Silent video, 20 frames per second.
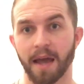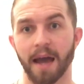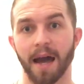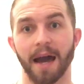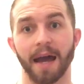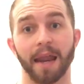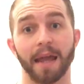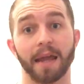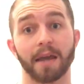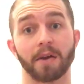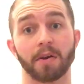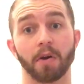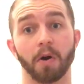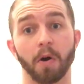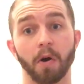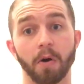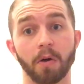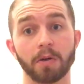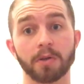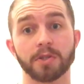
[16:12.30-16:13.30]
And it can
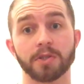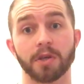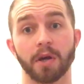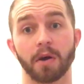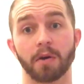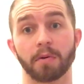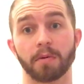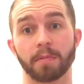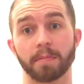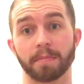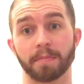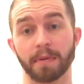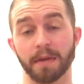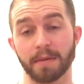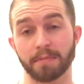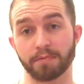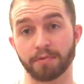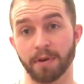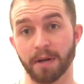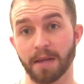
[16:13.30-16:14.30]
also
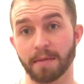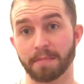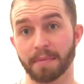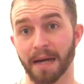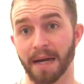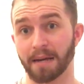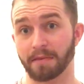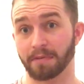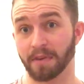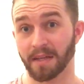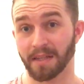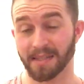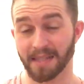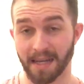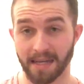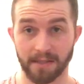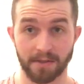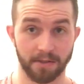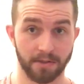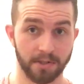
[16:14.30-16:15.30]
be pretty bad for your
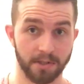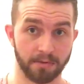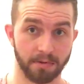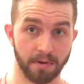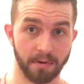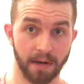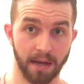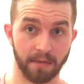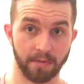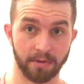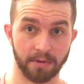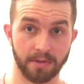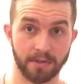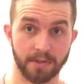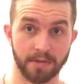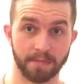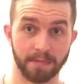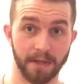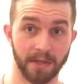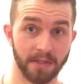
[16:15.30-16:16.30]
testosterone
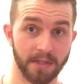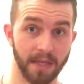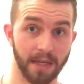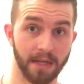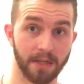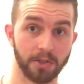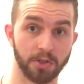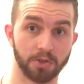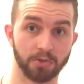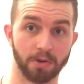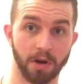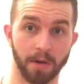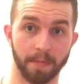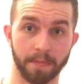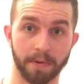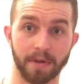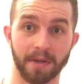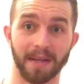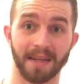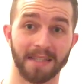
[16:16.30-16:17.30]
levels, because they can
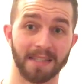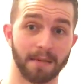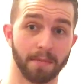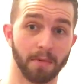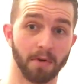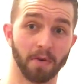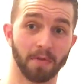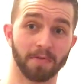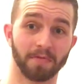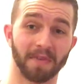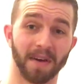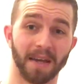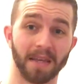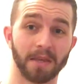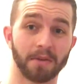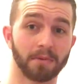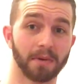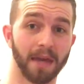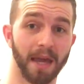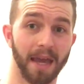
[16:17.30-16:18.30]
drop as the more fat
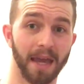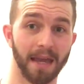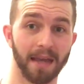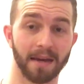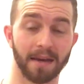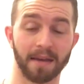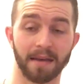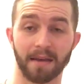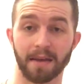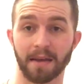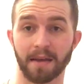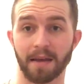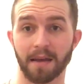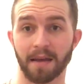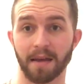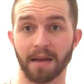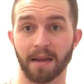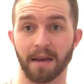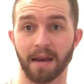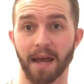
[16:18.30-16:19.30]
you gain.
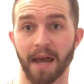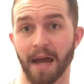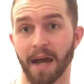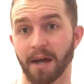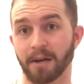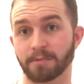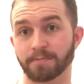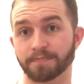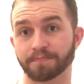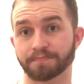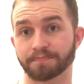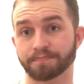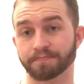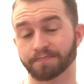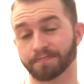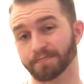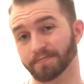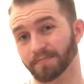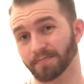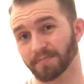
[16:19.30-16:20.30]
Now,
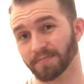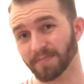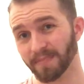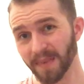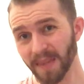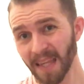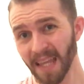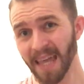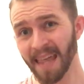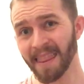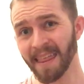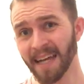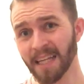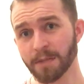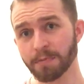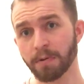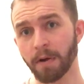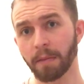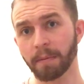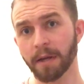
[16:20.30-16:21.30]

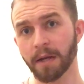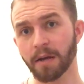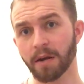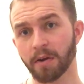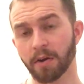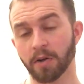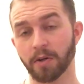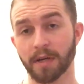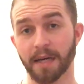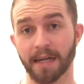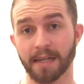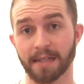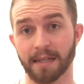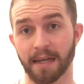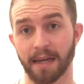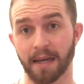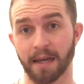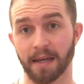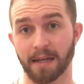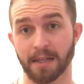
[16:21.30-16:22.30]
that's probably not a good
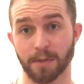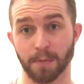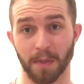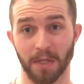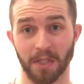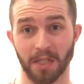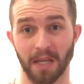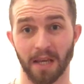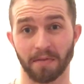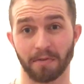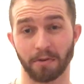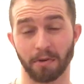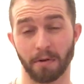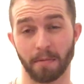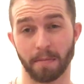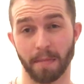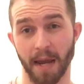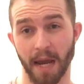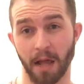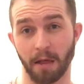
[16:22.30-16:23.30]
idea, especially if you're a
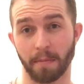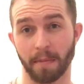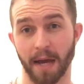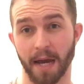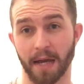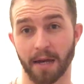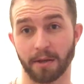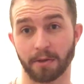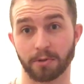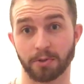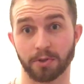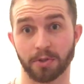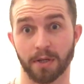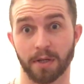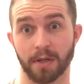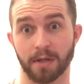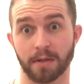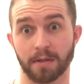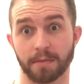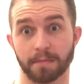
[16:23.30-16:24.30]
male man who's
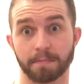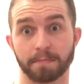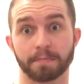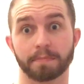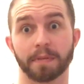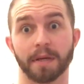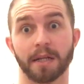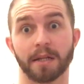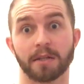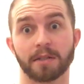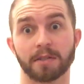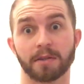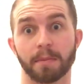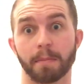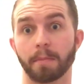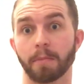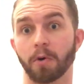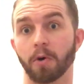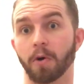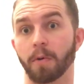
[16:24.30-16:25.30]
trying to build
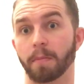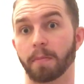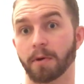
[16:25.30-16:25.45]
more